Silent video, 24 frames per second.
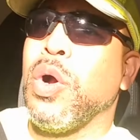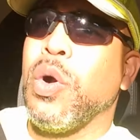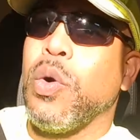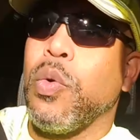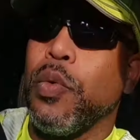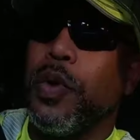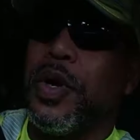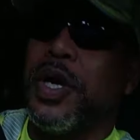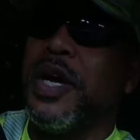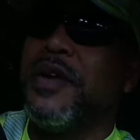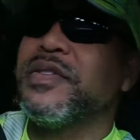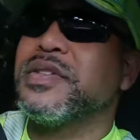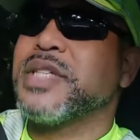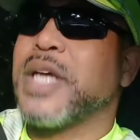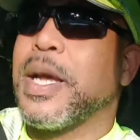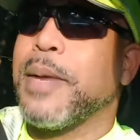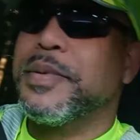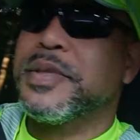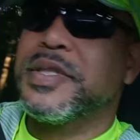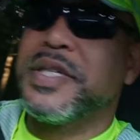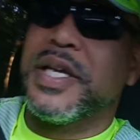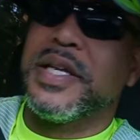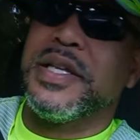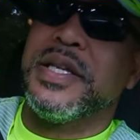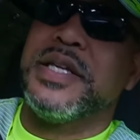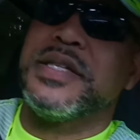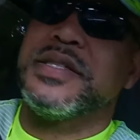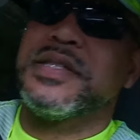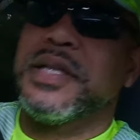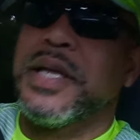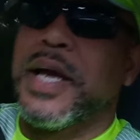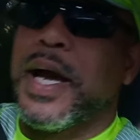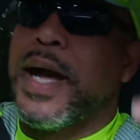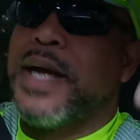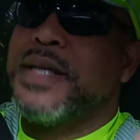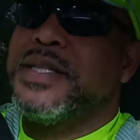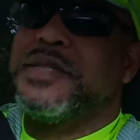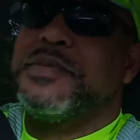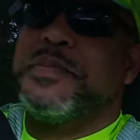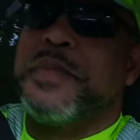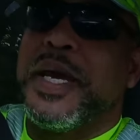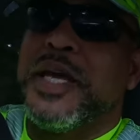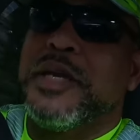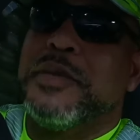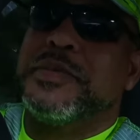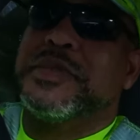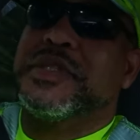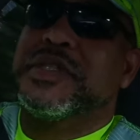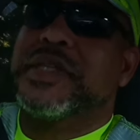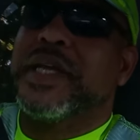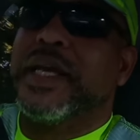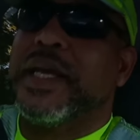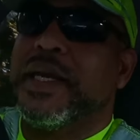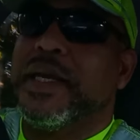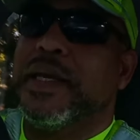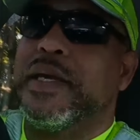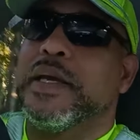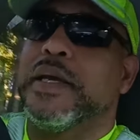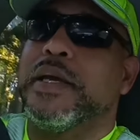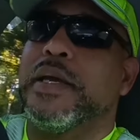whatever type of technician, I just made a mistake.